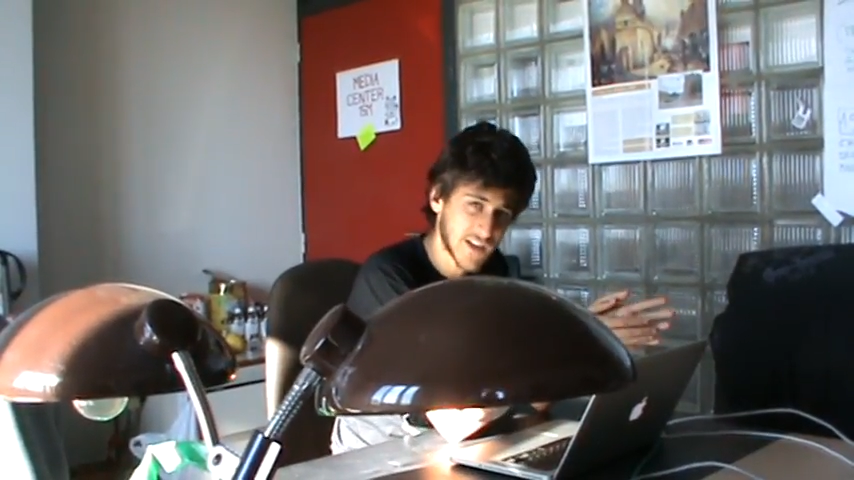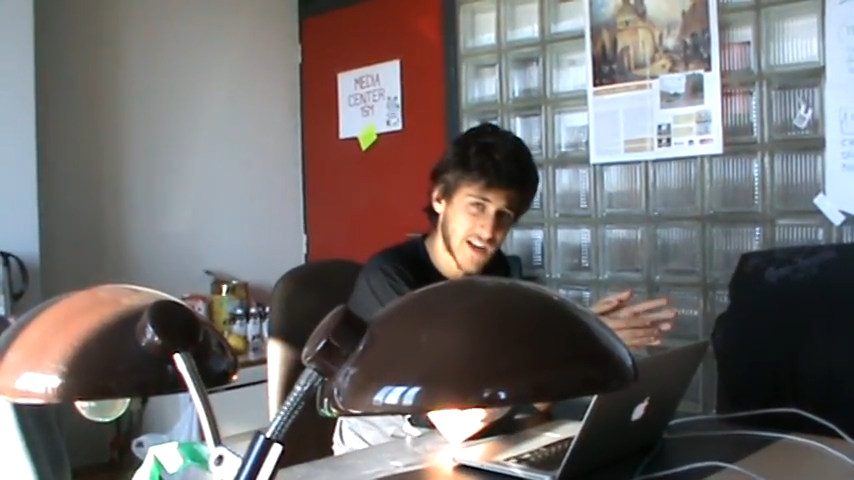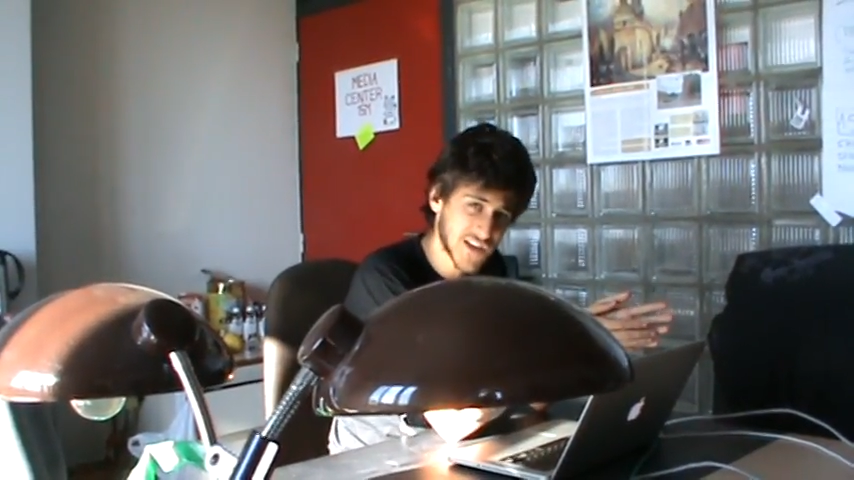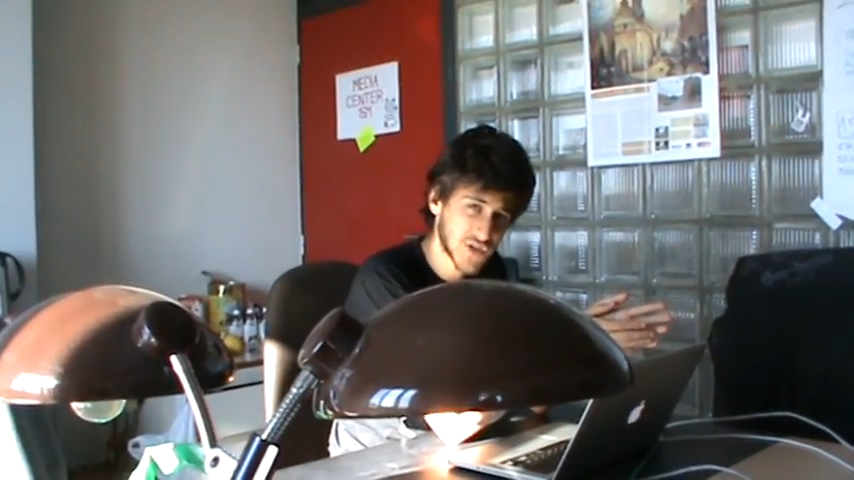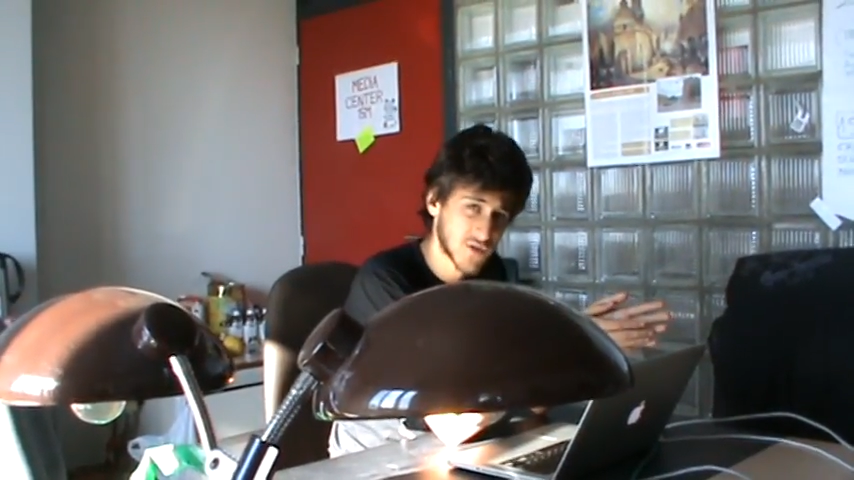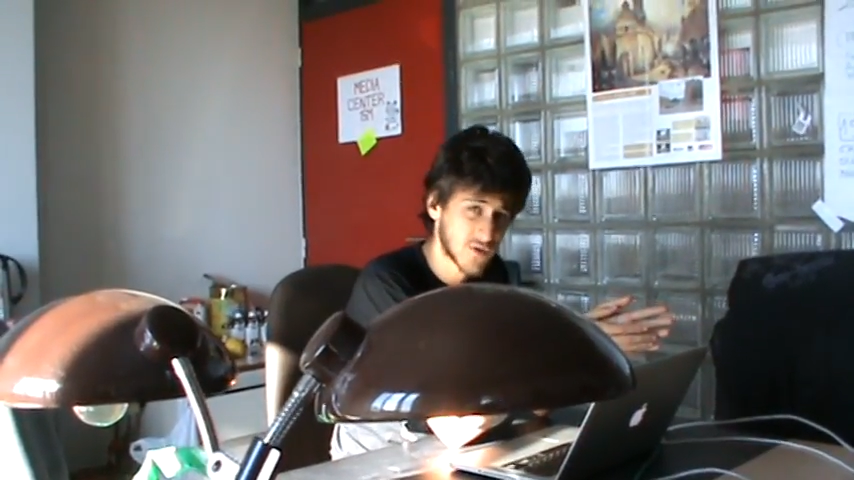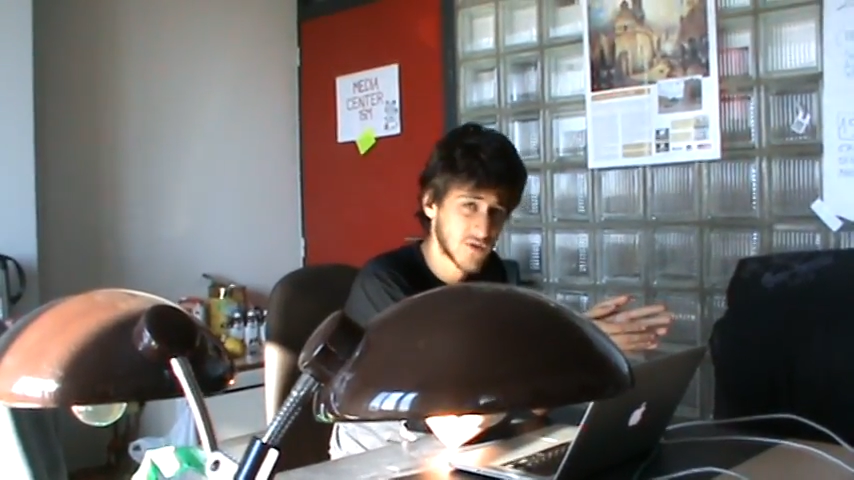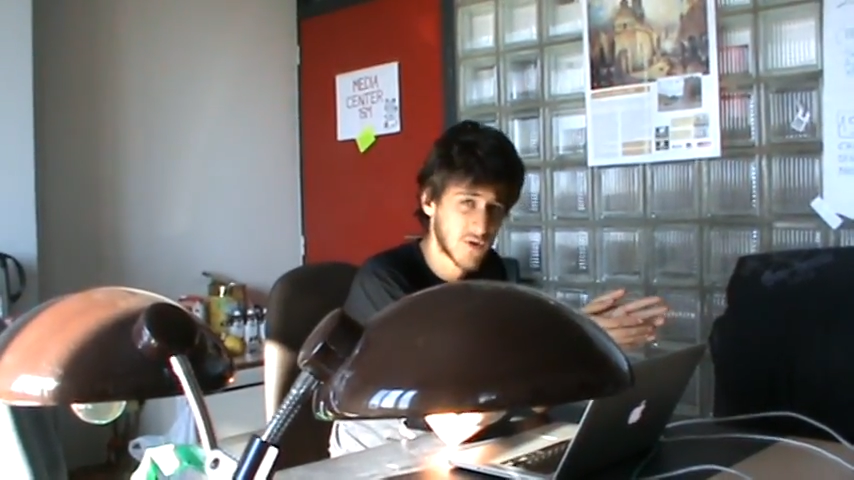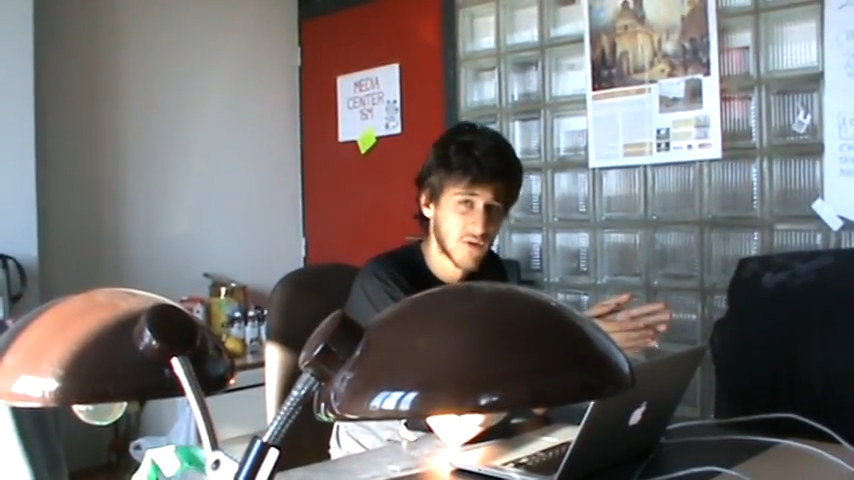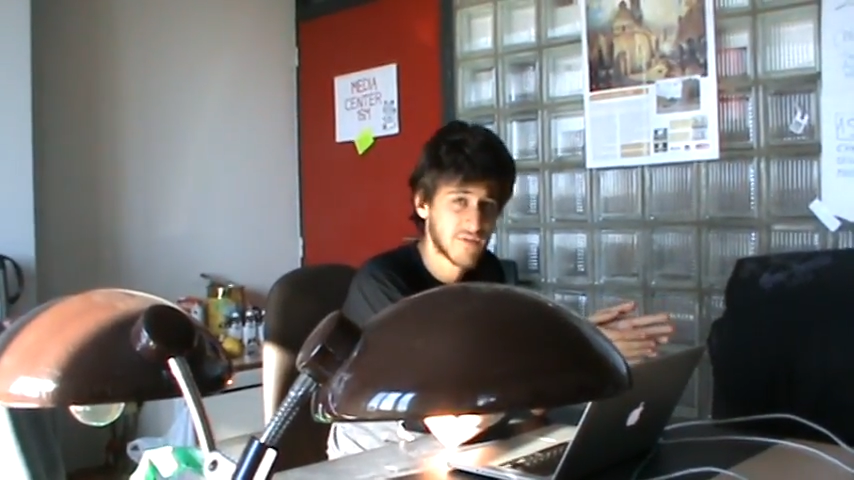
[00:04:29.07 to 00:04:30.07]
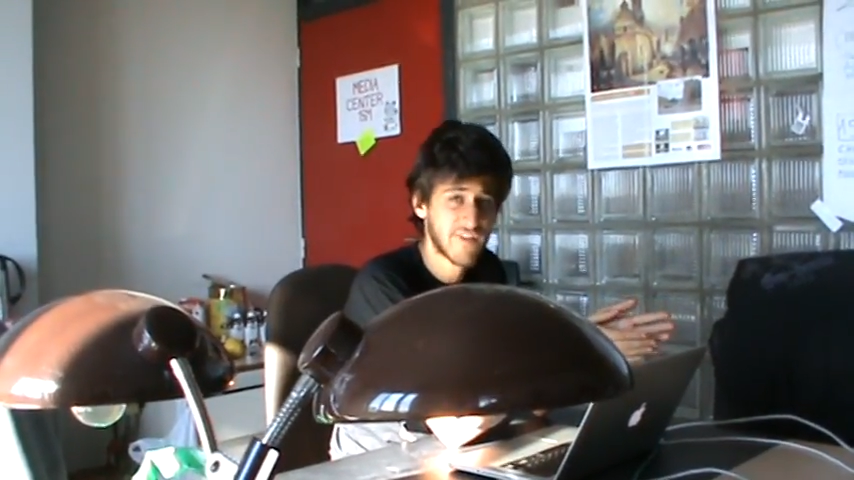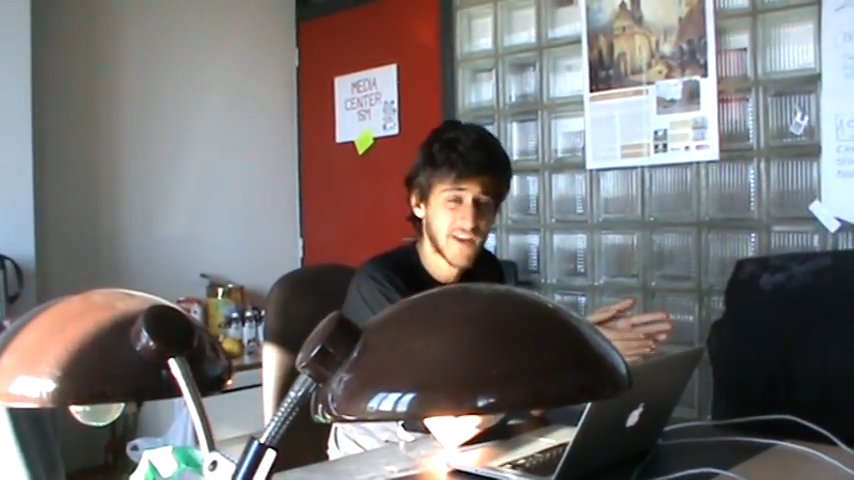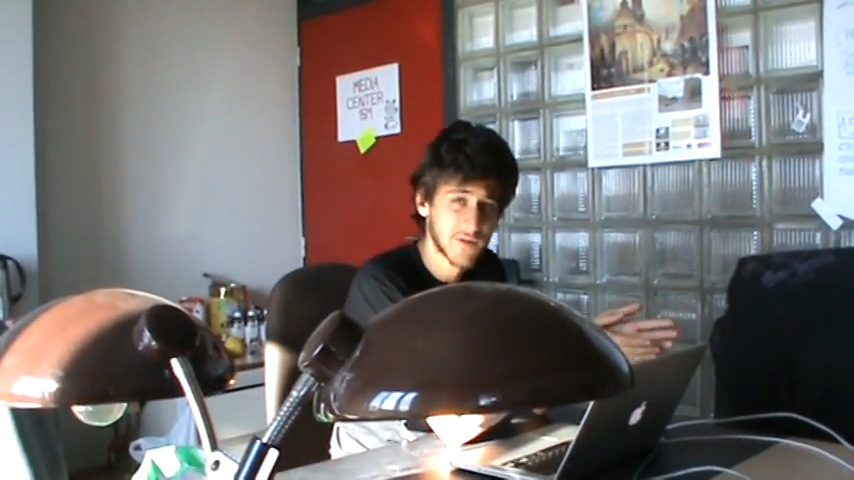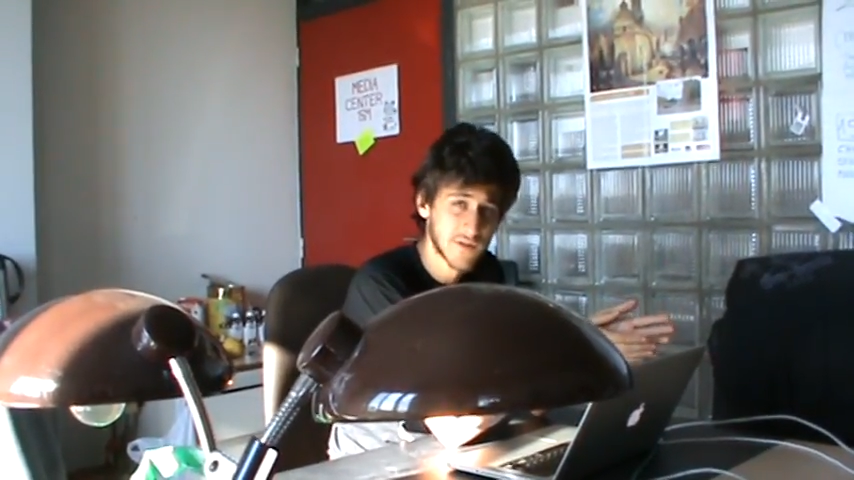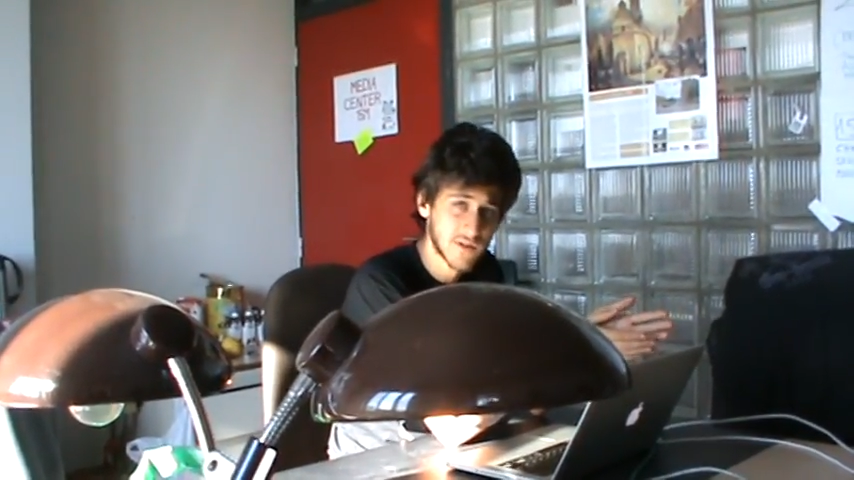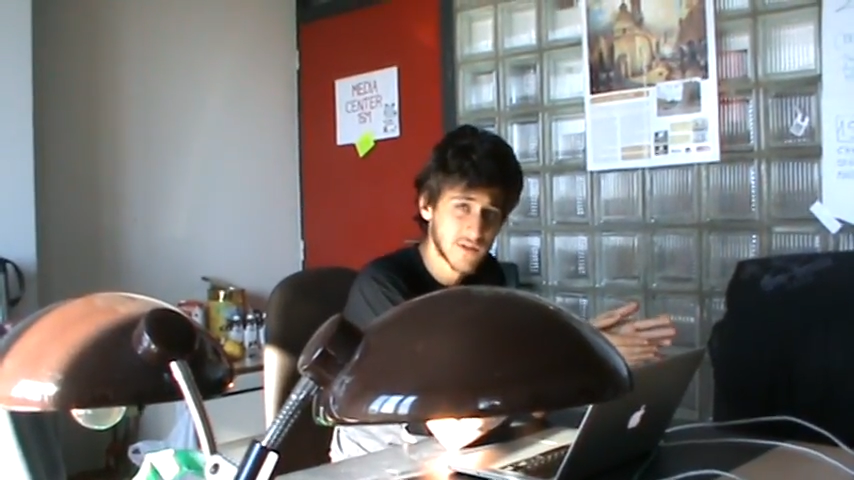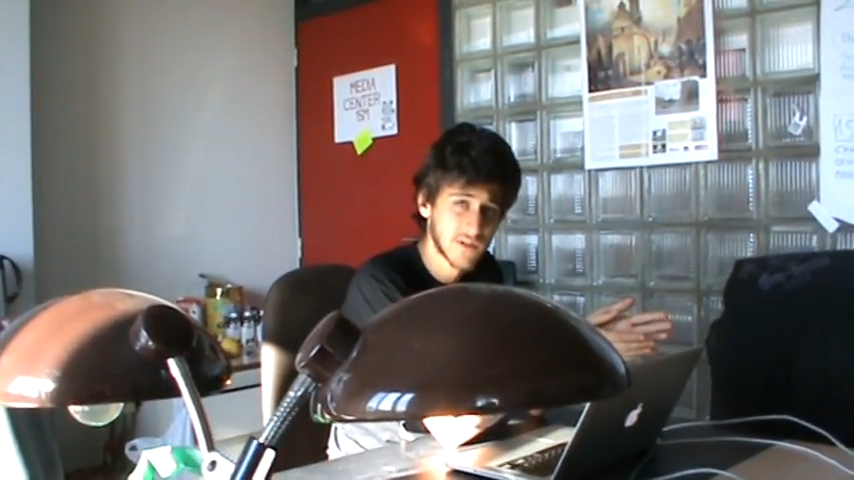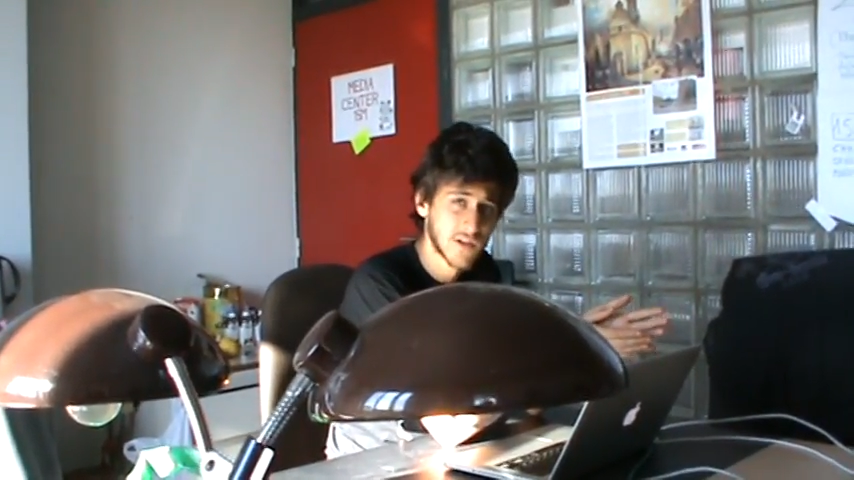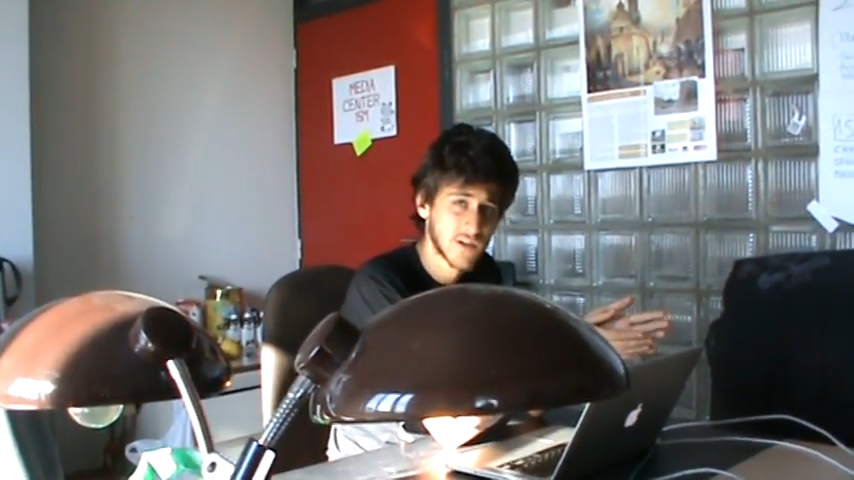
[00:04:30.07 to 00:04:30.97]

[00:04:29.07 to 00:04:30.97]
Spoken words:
national or federal